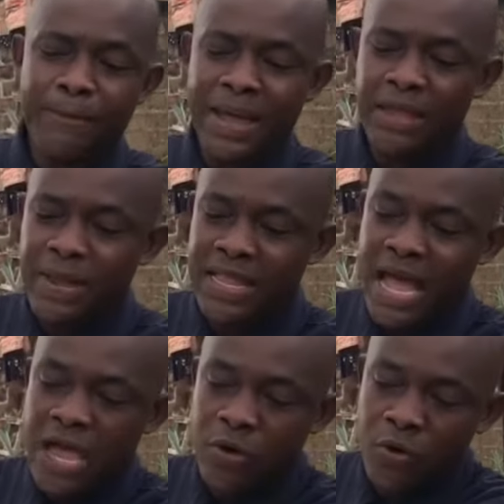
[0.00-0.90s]
many
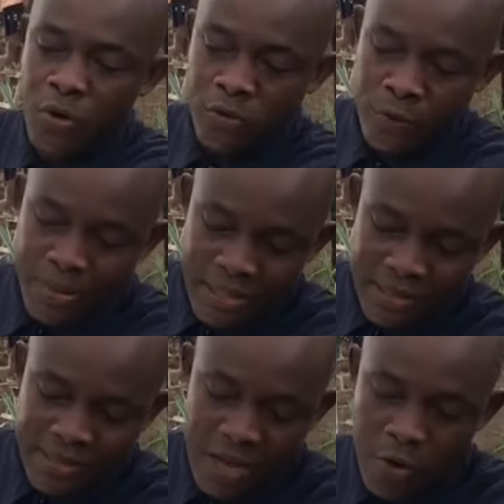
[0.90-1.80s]
iron rods to pass
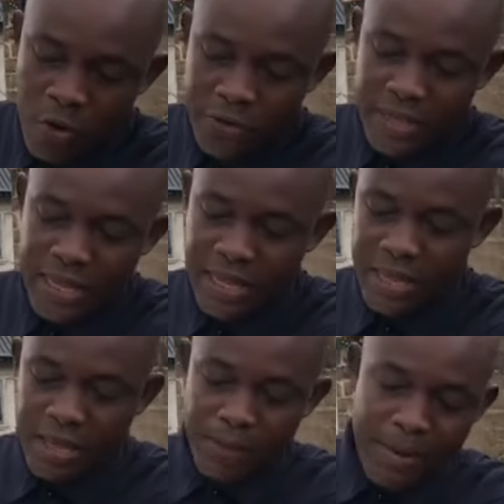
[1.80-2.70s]
inside all here,
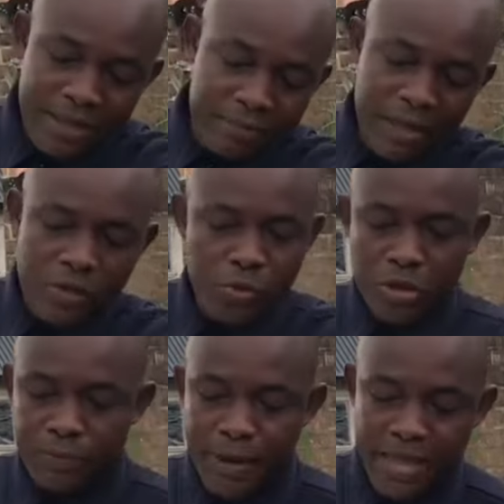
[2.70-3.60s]
you
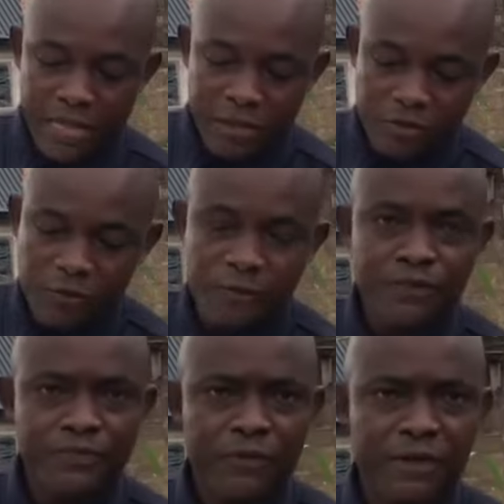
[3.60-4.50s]
just buy a little
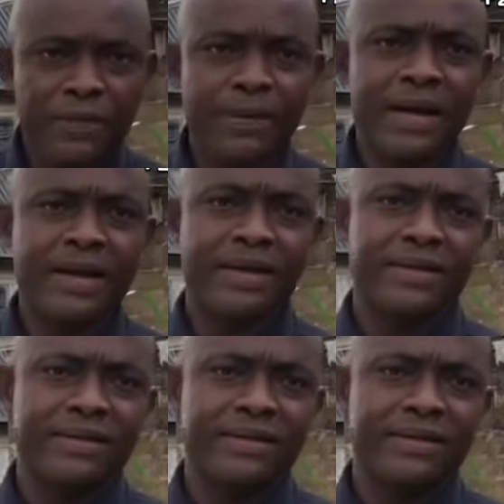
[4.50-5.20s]
for the back.